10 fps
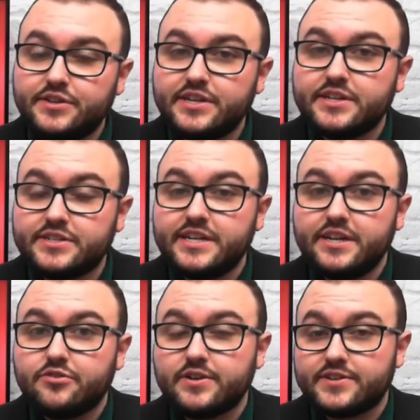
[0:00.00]
to
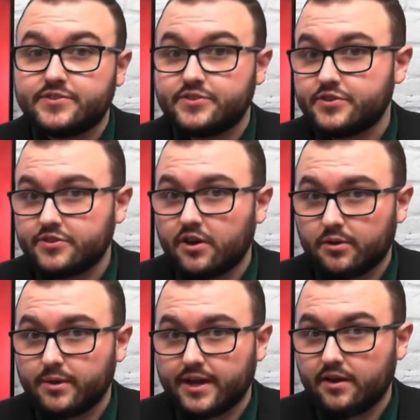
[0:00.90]
decrease in
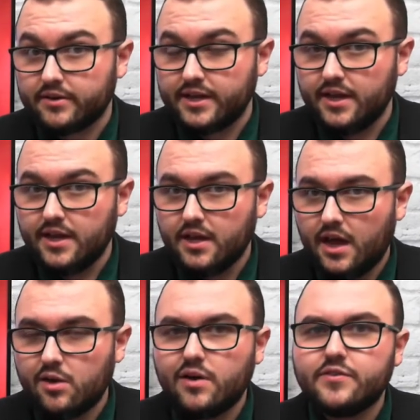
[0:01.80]
Chautauqua County.
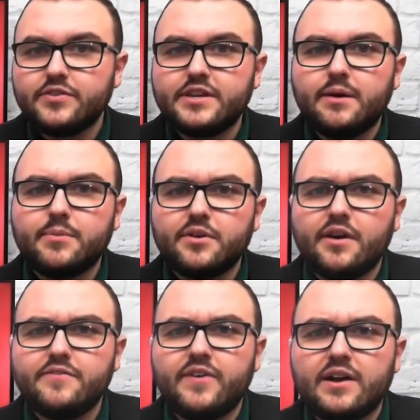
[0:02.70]
However, the number
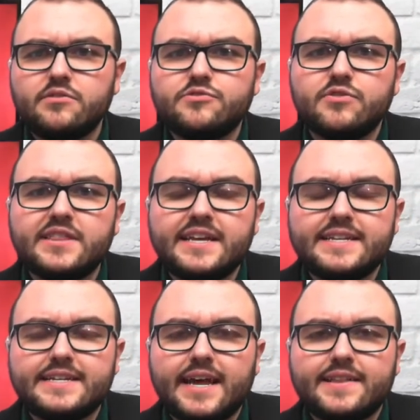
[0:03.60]
of virus
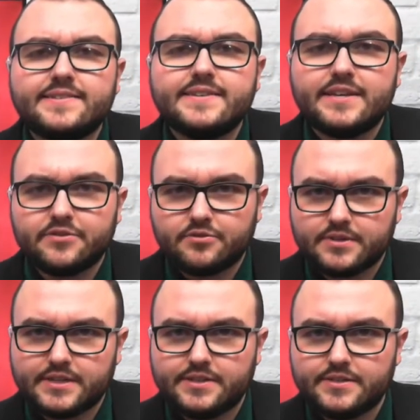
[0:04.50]
related deaths
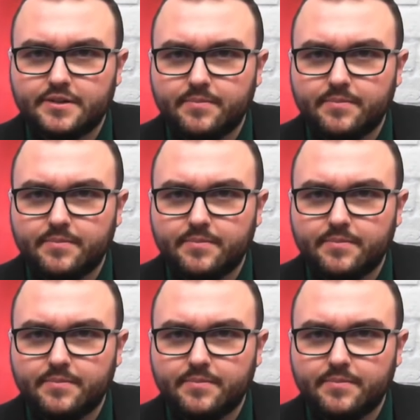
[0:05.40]
increased.